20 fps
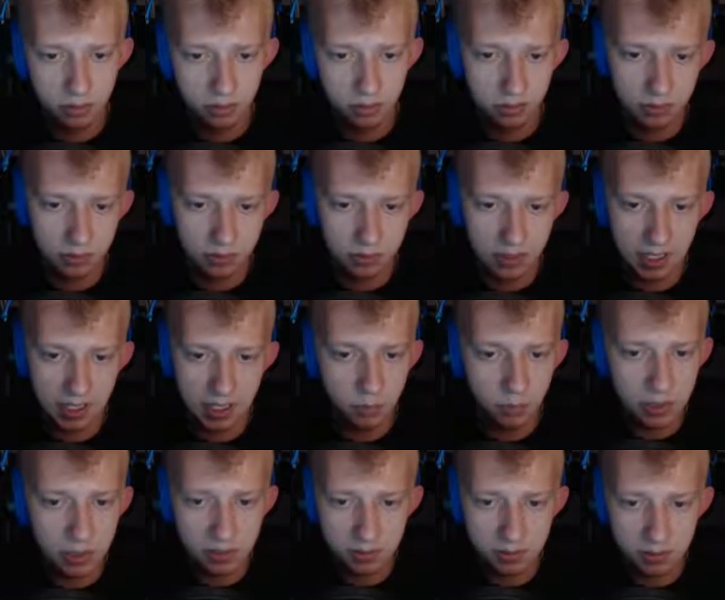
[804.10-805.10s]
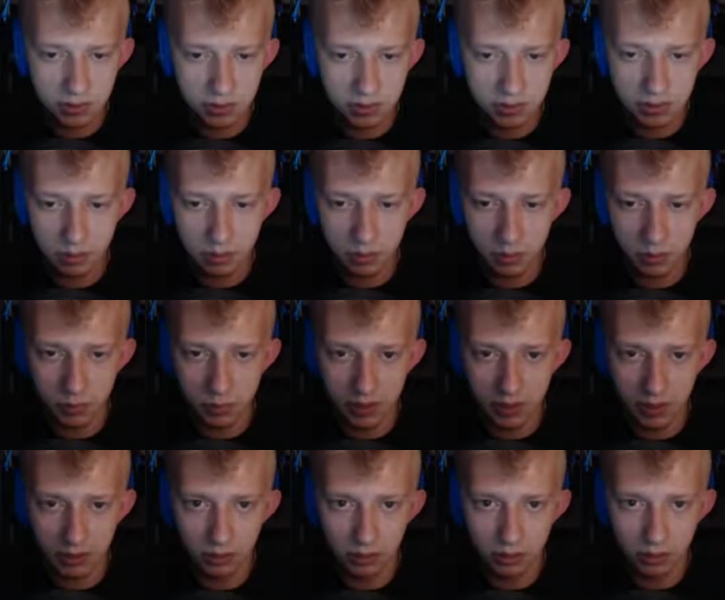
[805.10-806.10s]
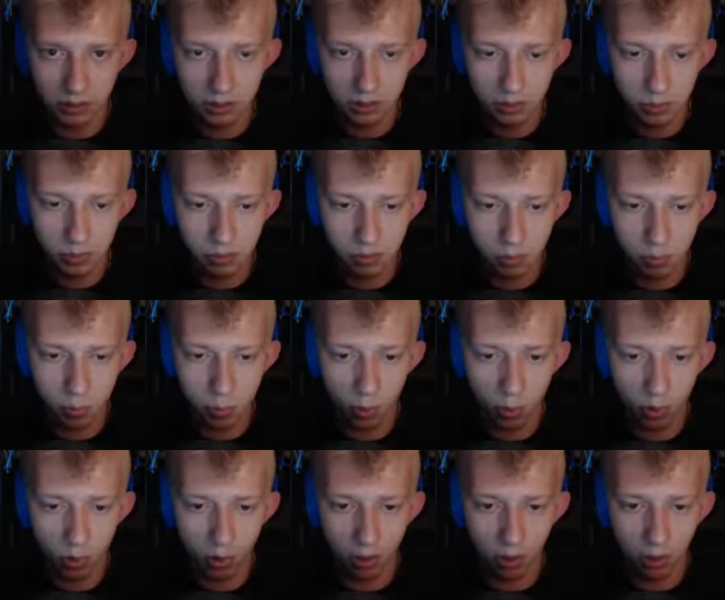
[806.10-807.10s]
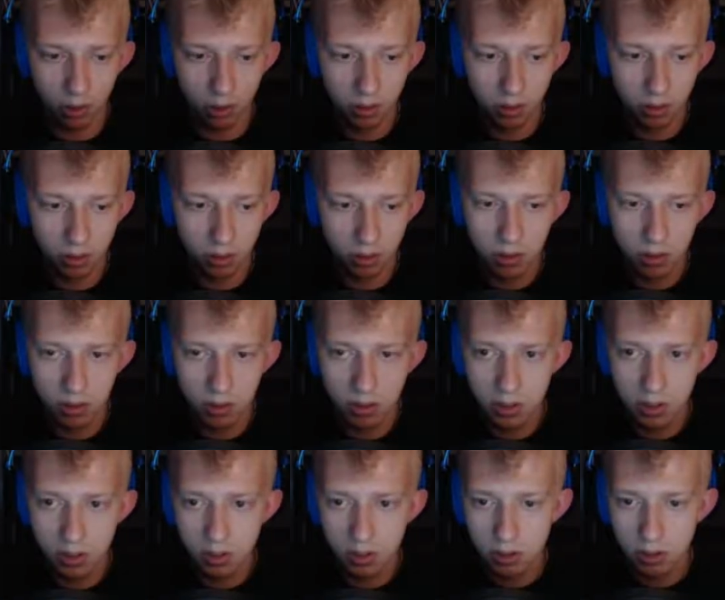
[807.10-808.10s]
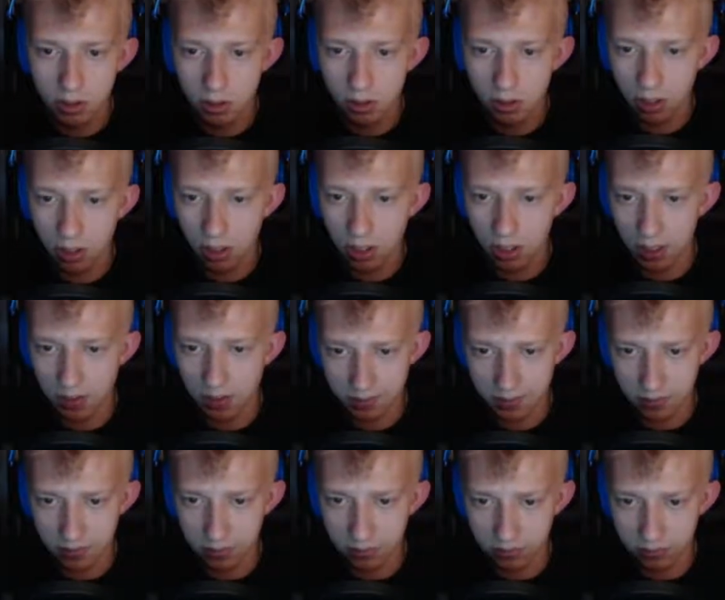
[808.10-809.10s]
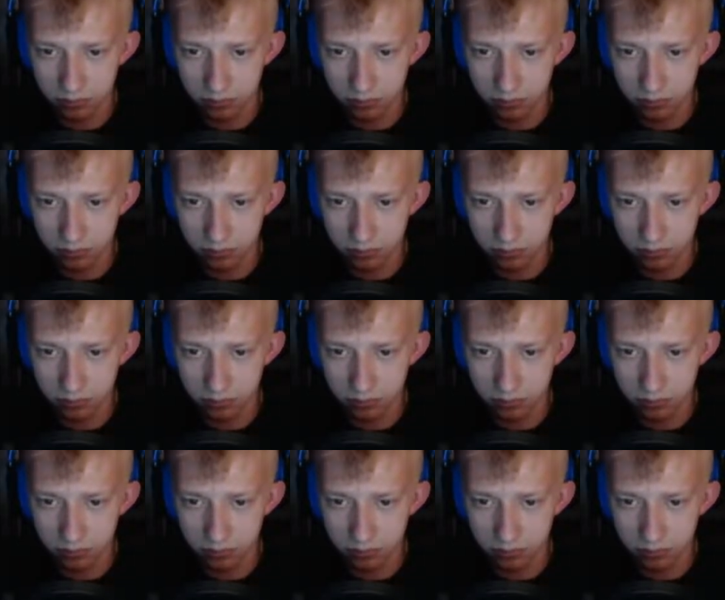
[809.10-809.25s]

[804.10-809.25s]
Just the enemies just seem to be a little bit more hostile.